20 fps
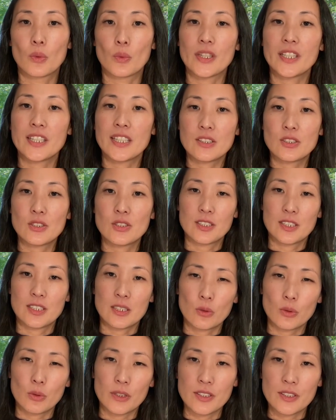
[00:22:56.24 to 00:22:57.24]
We need to
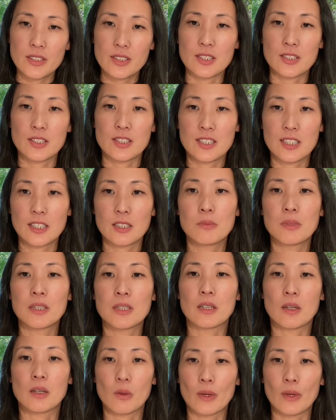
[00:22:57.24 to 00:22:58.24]
decrease the
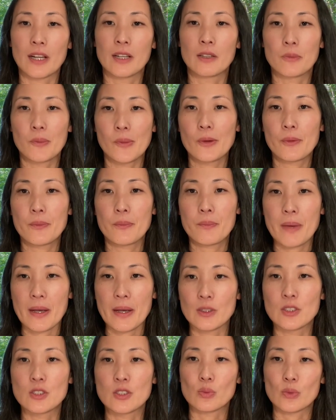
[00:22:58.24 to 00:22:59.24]
stigma around
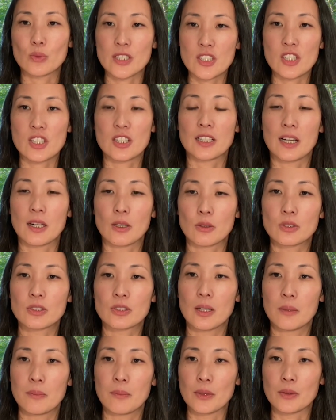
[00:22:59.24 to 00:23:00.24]
parents reaching out
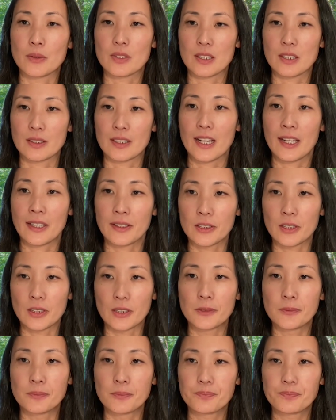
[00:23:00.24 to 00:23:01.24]
about their
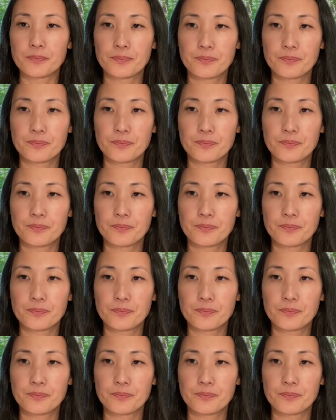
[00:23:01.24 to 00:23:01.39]
anger.